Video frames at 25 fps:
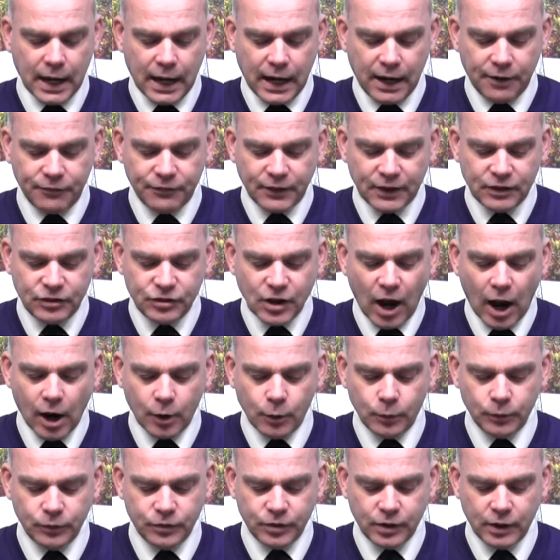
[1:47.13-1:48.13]
If they
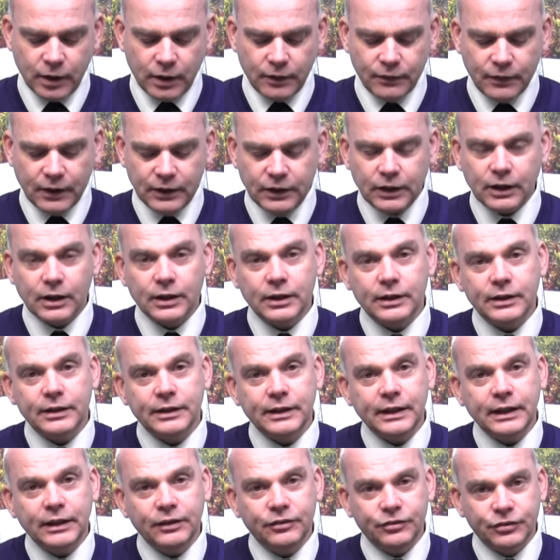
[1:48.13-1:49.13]
don't, then you're going to
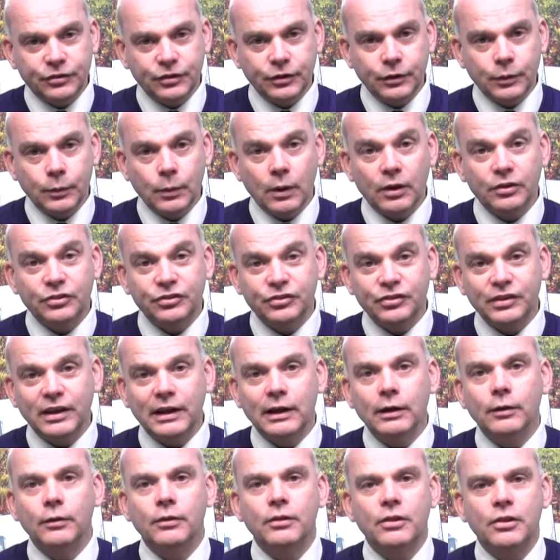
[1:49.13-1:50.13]
need to
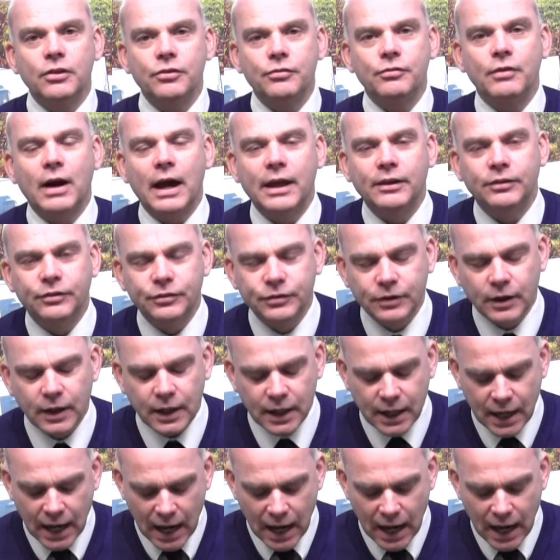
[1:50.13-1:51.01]
seal the threads,